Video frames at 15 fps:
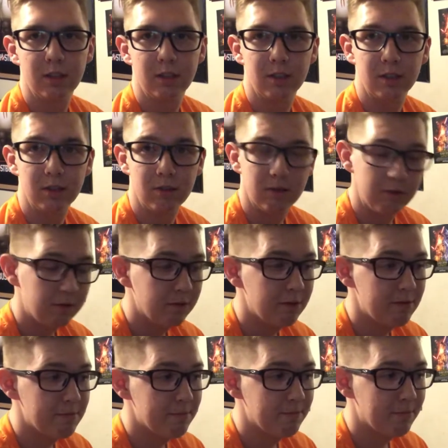So,
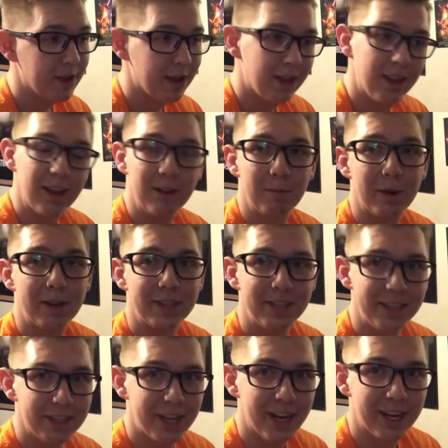I like Percy
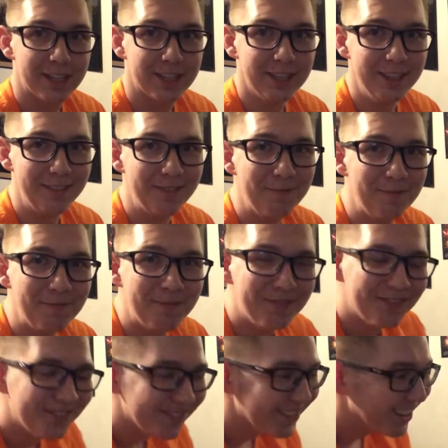Jackson.
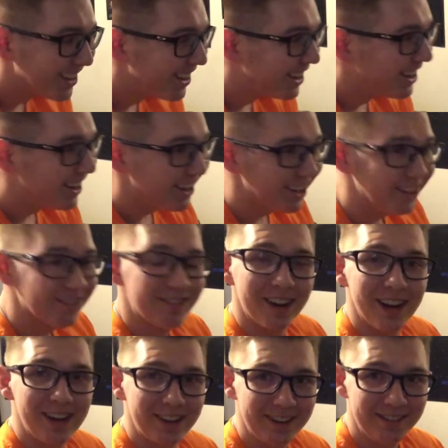In the
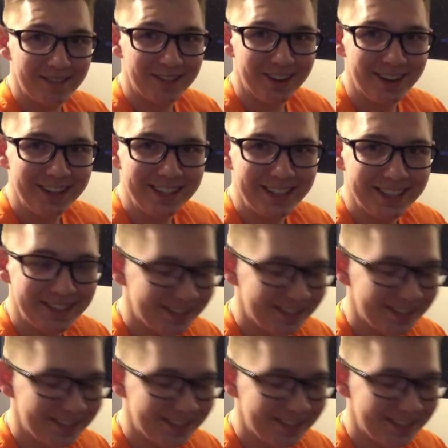Riordanverse, as you